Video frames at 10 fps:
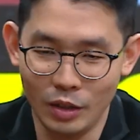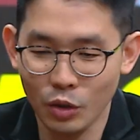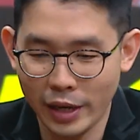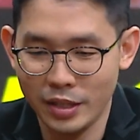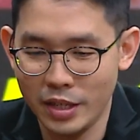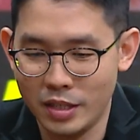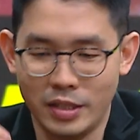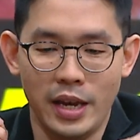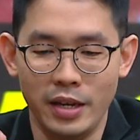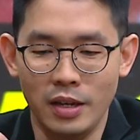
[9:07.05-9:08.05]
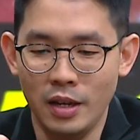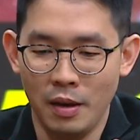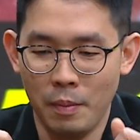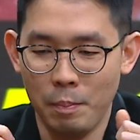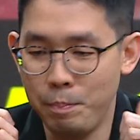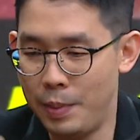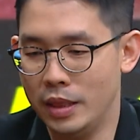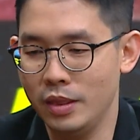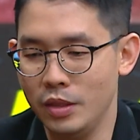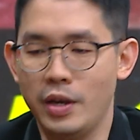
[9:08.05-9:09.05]
you can just say bid,
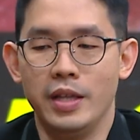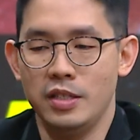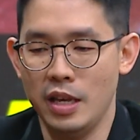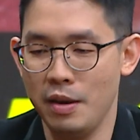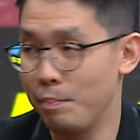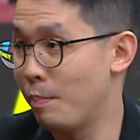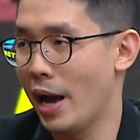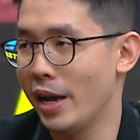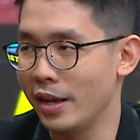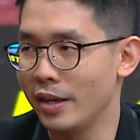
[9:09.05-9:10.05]
you can say buy.